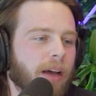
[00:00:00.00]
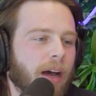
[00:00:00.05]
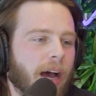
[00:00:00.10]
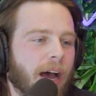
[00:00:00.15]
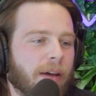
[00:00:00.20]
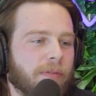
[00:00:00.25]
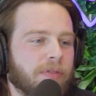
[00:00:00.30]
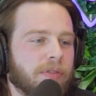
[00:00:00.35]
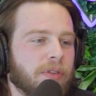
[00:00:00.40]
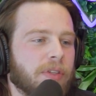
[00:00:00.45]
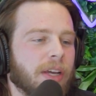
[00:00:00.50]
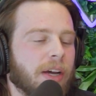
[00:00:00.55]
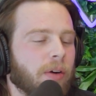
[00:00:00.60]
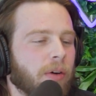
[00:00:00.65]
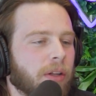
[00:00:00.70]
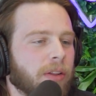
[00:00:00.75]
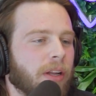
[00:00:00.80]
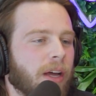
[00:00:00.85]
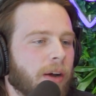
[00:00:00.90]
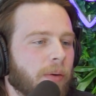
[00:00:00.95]
I've
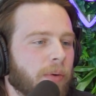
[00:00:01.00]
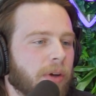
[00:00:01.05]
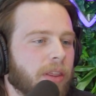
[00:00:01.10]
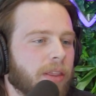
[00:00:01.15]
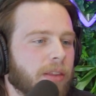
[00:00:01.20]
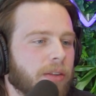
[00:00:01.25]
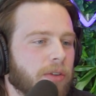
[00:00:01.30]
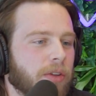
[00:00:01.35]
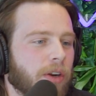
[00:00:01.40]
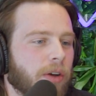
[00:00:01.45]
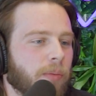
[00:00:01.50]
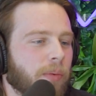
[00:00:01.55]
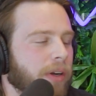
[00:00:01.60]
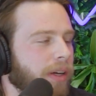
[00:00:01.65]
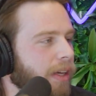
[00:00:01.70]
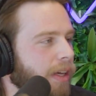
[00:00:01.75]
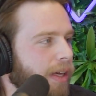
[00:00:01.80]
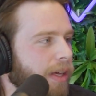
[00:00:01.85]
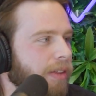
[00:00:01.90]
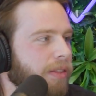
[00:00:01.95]
dealt a lot with,
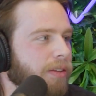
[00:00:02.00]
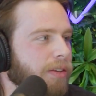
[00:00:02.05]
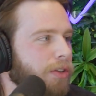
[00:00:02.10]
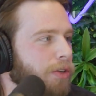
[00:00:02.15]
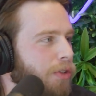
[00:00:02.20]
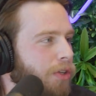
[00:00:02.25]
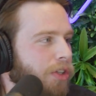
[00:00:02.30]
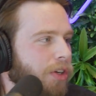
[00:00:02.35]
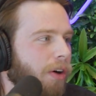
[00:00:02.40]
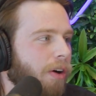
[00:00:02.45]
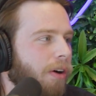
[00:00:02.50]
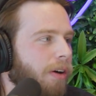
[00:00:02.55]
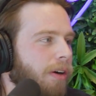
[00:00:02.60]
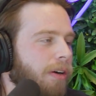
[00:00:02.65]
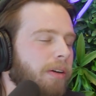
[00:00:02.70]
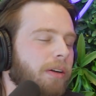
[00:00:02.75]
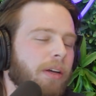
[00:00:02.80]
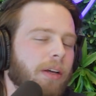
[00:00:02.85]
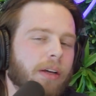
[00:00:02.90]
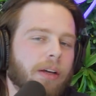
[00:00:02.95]
what Keith and
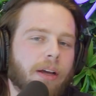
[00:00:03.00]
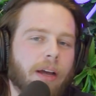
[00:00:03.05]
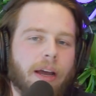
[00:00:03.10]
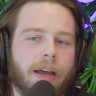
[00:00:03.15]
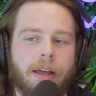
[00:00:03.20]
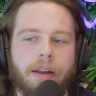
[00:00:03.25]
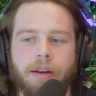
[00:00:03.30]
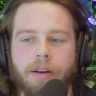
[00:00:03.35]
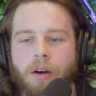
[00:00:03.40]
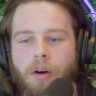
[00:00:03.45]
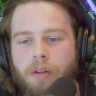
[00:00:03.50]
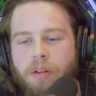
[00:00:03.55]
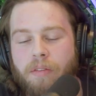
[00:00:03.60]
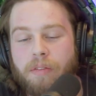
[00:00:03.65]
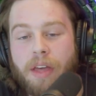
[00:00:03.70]
Tushar and all of